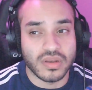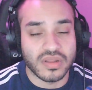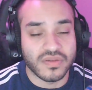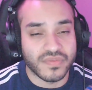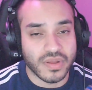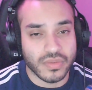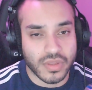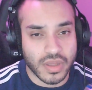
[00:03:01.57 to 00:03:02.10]
of
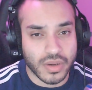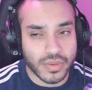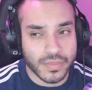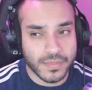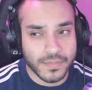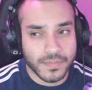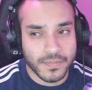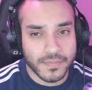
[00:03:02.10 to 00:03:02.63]
healthcare.
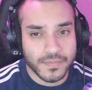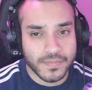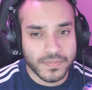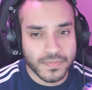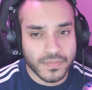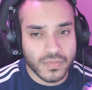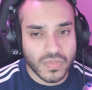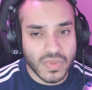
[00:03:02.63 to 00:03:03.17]

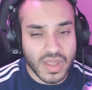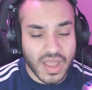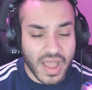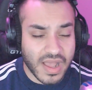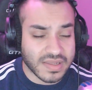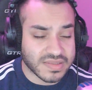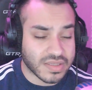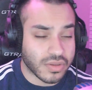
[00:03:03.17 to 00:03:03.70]

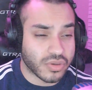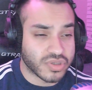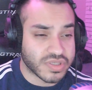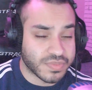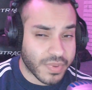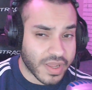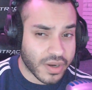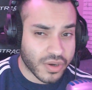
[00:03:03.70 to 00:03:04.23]
As the largest
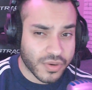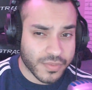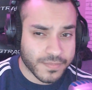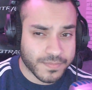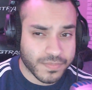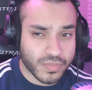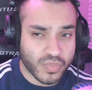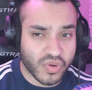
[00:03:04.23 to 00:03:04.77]
payer,
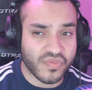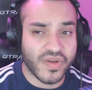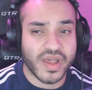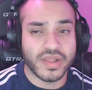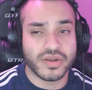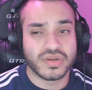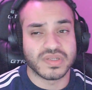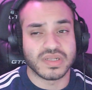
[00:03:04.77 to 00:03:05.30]

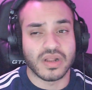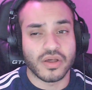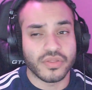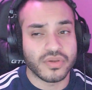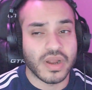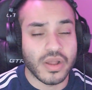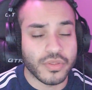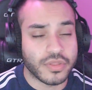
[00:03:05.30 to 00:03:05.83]
providers and other
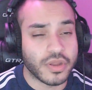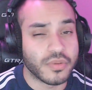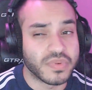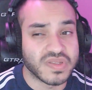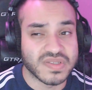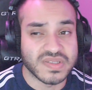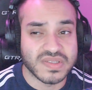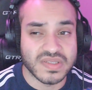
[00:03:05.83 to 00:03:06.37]
healthcare
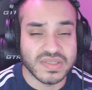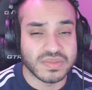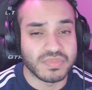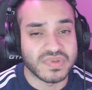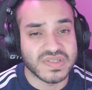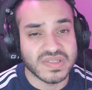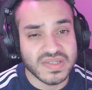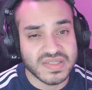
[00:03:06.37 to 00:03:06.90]
businesses
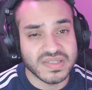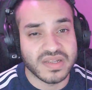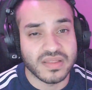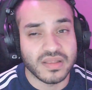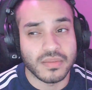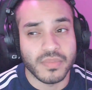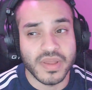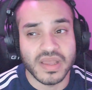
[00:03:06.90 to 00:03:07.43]
must listen to the
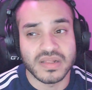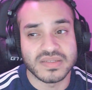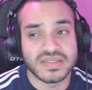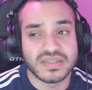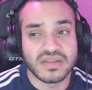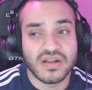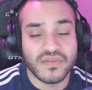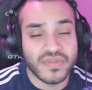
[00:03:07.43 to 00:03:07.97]
demands
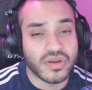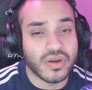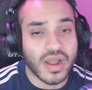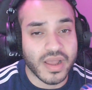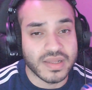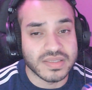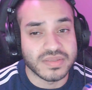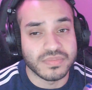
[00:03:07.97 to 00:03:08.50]
of their
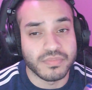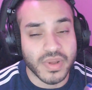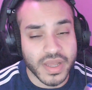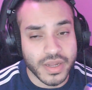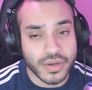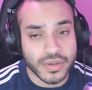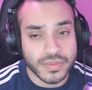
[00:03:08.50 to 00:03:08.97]
highest buyer.